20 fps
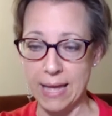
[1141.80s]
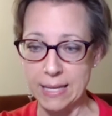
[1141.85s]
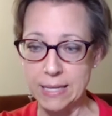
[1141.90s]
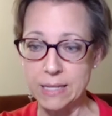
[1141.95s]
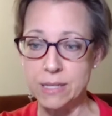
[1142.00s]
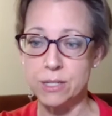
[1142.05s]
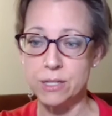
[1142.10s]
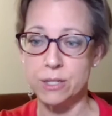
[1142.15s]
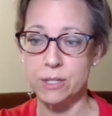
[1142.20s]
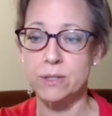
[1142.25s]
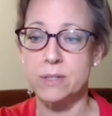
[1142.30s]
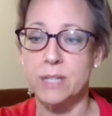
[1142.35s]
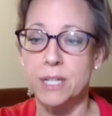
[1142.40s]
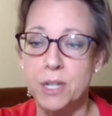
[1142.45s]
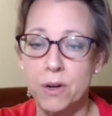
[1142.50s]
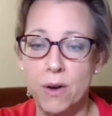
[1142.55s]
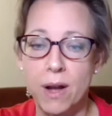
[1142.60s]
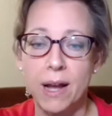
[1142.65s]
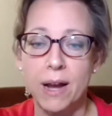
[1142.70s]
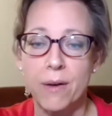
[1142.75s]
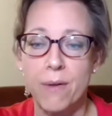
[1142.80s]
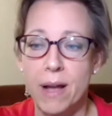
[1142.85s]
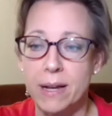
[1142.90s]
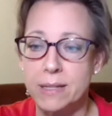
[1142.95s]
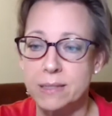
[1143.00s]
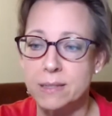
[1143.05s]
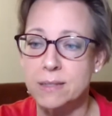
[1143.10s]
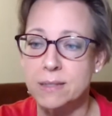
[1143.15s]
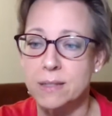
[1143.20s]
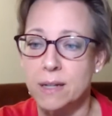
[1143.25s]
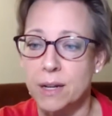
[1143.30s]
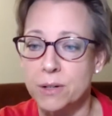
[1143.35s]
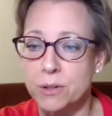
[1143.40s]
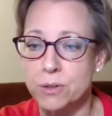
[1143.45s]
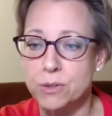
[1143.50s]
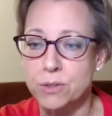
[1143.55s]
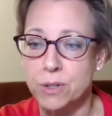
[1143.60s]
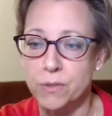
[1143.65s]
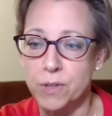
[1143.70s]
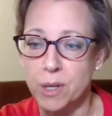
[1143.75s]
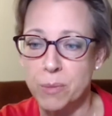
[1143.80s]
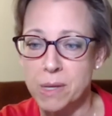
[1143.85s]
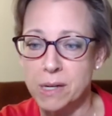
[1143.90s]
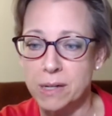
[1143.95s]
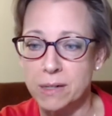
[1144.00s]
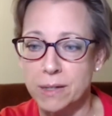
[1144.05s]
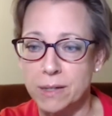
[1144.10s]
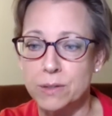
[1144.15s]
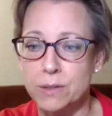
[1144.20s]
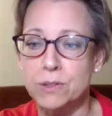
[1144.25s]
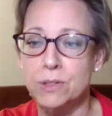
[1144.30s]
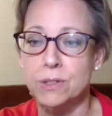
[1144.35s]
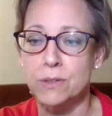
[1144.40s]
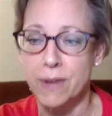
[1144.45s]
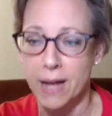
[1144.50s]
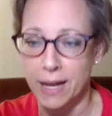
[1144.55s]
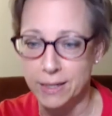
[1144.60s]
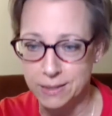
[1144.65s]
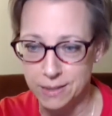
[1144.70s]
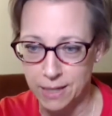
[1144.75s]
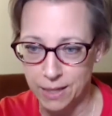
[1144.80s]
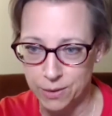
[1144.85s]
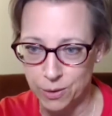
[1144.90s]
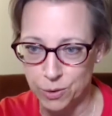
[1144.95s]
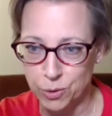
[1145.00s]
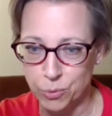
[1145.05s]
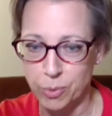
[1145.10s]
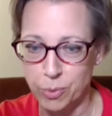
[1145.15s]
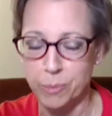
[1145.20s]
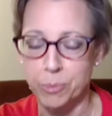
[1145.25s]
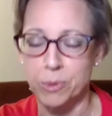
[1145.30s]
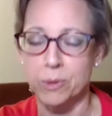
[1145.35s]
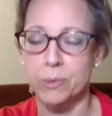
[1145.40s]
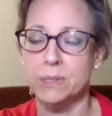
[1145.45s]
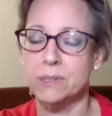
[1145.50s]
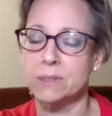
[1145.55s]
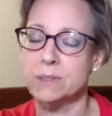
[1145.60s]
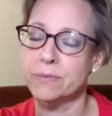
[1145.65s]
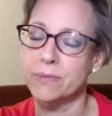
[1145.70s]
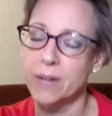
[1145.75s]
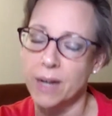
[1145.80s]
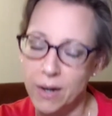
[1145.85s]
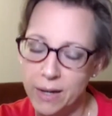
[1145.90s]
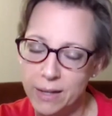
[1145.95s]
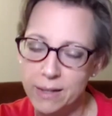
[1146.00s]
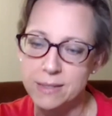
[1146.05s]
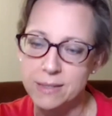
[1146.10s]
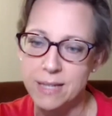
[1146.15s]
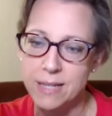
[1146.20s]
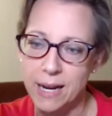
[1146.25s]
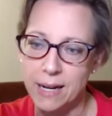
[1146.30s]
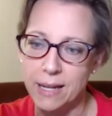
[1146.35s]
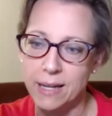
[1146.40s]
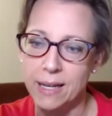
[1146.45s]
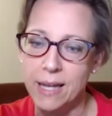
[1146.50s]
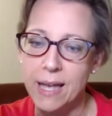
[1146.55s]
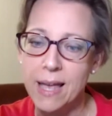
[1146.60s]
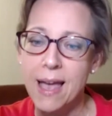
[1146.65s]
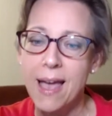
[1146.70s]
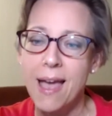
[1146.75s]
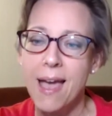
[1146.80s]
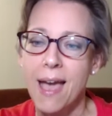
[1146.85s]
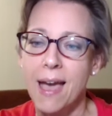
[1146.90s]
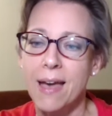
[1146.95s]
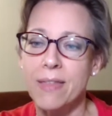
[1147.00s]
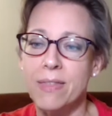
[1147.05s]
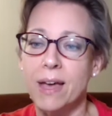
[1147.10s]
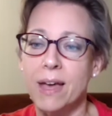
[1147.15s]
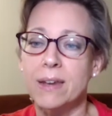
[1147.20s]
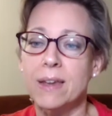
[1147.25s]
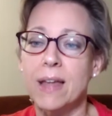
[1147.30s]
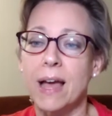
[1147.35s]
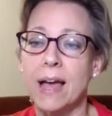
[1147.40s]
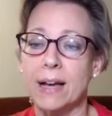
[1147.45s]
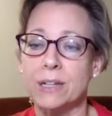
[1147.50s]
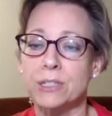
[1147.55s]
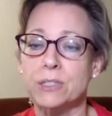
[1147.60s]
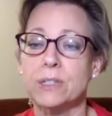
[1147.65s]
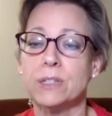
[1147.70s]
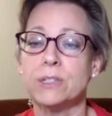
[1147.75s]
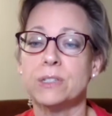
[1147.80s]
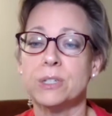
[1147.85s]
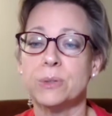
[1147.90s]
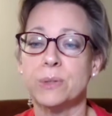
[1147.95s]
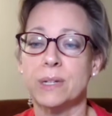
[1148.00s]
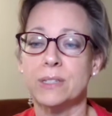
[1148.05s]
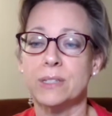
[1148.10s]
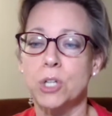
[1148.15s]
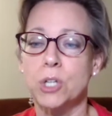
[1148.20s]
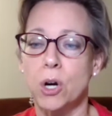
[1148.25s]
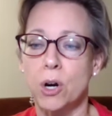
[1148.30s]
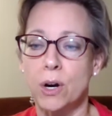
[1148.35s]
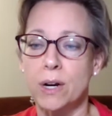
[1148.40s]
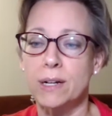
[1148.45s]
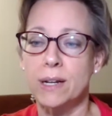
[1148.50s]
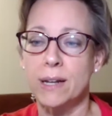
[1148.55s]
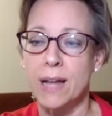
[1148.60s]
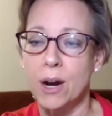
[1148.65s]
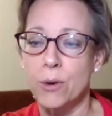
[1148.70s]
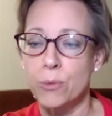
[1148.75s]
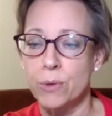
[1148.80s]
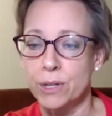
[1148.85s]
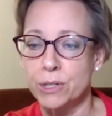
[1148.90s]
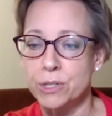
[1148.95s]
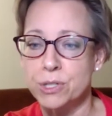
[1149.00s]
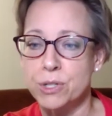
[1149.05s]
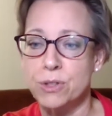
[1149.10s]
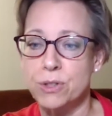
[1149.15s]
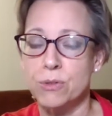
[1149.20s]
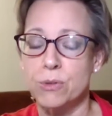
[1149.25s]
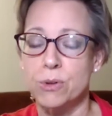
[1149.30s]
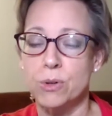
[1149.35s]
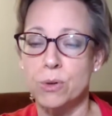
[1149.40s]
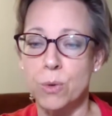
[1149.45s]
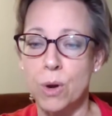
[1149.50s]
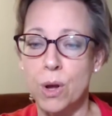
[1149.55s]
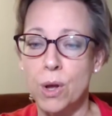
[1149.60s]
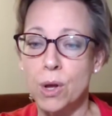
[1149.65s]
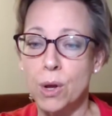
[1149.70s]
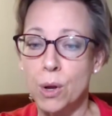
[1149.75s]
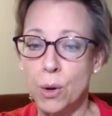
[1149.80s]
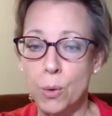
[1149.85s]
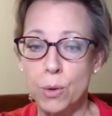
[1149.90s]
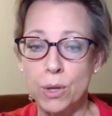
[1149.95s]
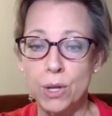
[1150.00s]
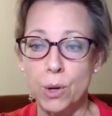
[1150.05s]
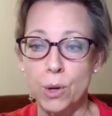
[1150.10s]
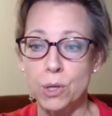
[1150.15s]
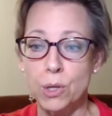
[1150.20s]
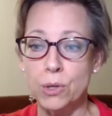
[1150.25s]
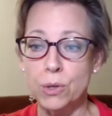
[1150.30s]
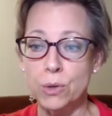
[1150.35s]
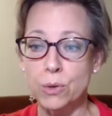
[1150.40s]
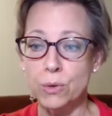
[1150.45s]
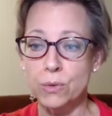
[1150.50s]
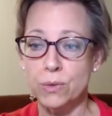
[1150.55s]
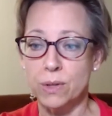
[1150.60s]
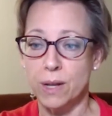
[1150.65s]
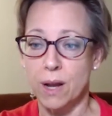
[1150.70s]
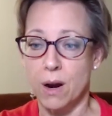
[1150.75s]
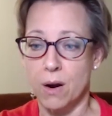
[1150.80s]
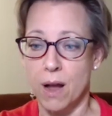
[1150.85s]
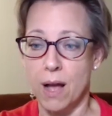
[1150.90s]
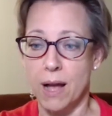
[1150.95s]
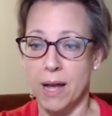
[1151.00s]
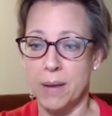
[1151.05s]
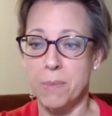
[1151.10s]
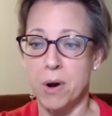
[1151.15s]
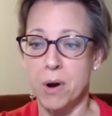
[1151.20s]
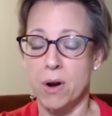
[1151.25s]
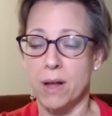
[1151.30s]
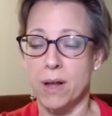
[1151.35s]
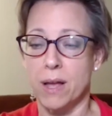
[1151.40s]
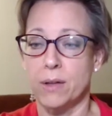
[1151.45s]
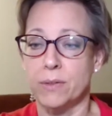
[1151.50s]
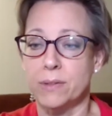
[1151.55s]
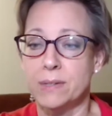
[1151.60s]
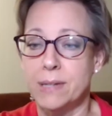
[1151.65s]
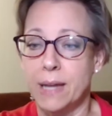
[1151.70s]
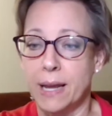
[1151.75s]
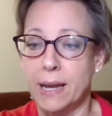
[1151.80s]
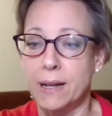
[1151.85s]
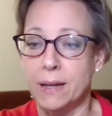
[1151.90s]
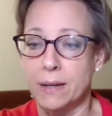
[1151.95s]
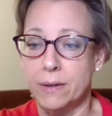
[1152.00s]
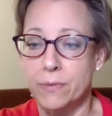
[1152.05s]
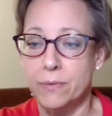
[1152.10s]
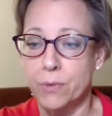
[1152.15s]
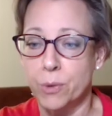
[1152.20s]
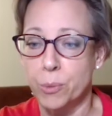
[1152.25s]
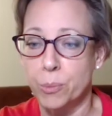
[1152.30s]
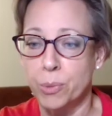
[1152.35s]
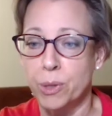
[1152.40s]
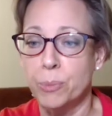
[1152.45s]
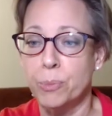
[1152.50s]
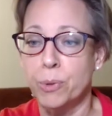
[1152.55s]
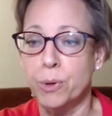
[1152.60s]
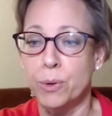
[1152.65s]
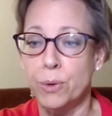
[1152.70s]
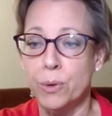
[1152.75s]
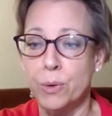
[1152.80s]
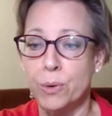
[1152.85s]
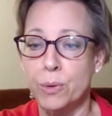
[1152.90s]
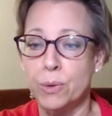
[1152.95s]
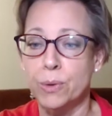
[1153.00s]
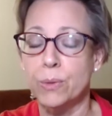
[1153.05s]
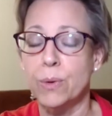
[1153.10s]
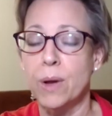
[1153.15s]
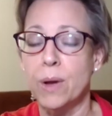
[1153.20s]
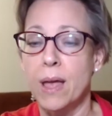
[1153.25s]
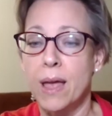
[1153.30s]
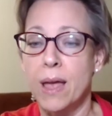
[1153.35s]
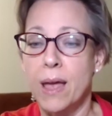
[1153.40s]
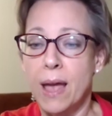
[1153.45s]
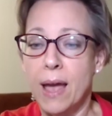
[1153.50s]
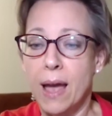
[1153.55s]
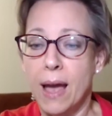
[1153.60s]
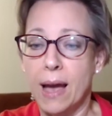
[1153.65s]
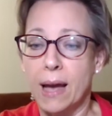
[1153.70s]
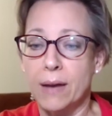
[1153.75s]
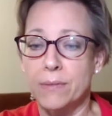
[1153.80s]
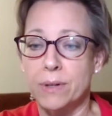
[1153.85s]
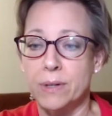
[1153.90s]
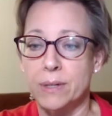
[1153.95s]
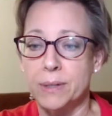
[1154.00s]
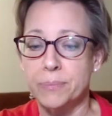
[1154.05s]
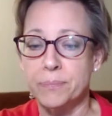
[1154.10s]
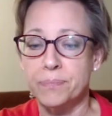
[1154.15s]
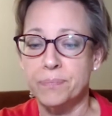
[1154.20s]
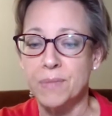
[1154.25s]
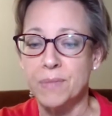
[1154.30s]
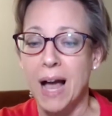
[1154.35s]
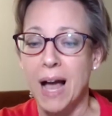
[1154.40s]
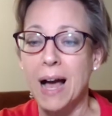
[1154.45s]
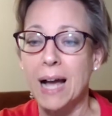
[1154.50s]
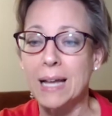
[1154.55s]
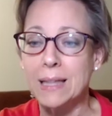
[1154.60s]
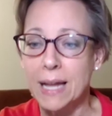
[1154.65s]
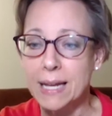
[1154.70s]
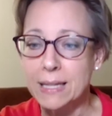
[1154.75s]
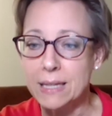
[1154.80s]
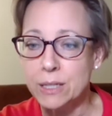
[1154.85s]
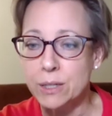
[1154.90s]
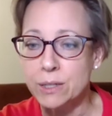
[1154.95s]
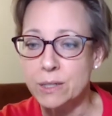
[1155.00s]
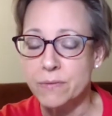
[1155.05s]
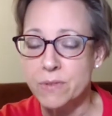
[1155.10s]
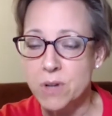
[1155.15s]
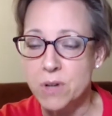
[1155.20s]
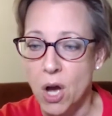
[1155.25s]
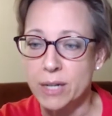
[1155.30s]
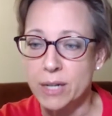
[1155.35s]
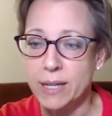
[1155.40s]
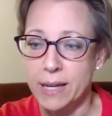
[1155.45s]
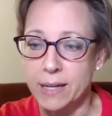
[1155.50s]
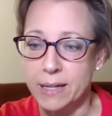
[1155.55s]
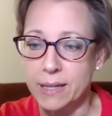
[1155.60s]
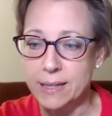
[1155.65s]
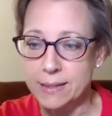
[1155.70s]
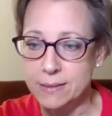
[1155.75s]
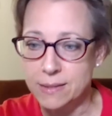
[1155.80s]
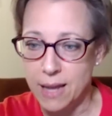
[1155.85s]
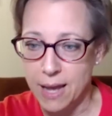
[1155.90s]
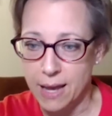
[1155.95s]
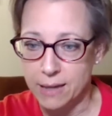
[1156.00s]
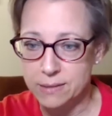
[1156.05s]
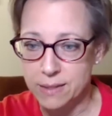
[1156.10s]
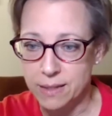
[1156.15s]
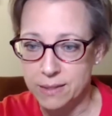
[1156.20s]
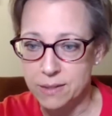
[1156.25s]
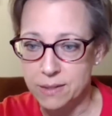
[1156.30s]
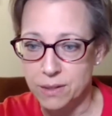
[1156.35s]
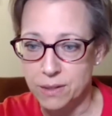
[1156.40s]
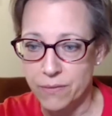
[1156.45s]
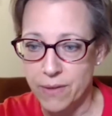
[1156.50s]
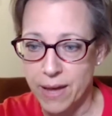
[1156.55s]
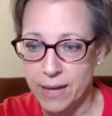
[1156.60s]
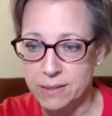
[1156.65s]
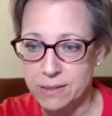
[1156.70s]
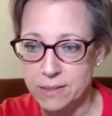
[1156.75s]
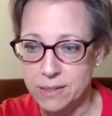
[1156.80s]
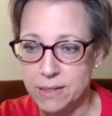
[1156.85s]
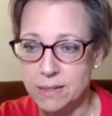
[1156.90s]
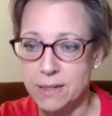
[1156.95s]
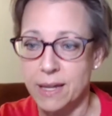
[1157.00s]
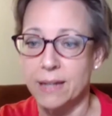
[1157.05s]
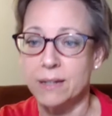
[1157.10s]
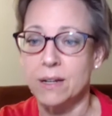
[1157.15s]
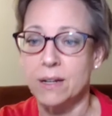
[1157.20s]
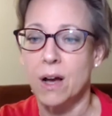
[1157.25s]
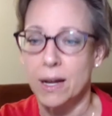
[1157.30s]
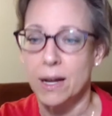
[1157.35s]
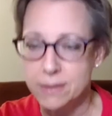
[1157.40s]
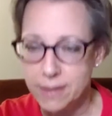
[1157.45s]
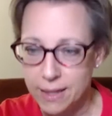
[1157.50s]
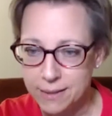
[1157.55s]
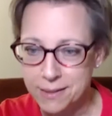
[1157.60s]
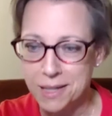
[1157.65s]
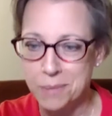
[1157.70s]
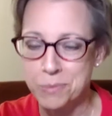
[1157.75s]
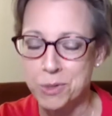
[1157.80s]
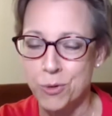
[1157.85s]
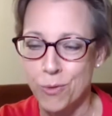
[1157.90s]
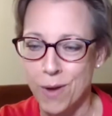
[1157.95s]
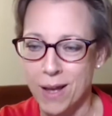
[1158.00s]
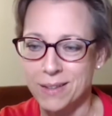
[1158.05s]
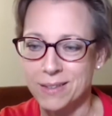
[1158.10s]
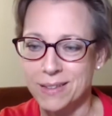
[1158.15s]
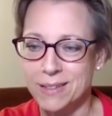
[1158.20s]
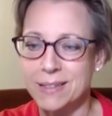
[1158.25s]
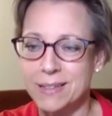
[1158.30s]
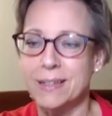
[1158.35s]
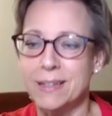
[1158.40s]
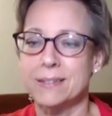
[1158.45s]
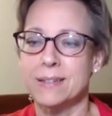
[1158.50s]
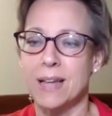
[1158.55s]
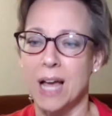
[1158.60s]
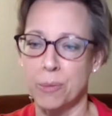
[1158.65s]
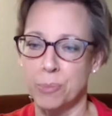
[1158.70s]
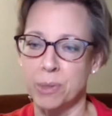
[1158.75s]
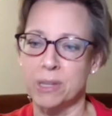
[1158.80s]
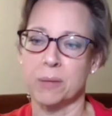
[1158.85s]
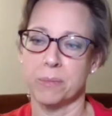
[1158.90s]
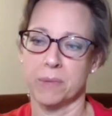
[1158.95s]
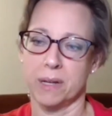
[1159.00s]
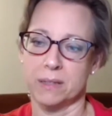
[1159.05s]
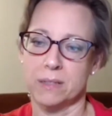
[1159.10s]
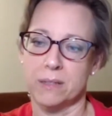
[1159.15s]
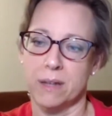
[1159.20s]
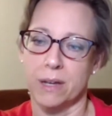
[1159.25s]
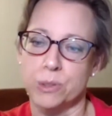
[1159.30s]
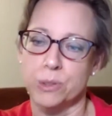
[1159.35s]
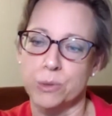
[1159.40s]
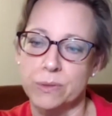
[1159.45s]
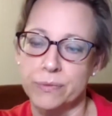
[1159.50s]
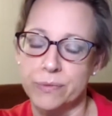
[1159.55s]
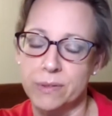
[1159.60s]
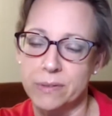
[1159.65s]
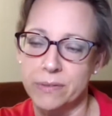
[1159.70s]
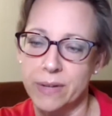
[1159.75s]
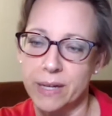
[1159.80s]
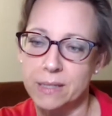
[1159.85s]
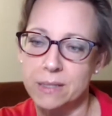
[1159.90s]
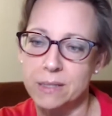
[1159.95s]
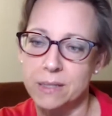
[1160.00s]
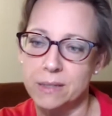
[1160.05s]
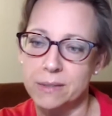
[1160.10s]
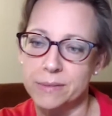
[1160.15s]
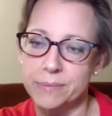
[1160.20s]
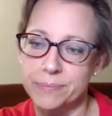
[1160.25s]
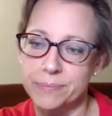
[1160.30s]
into senior high-rises and underserved communities to vaccinate those people, which is very exciting. And then actually doing targeted outreach through using our Highmark Health data for people who have a high likelihood of not getting easy access to the vaccine and contacting them directly and helping them get scheduled for a vaccine.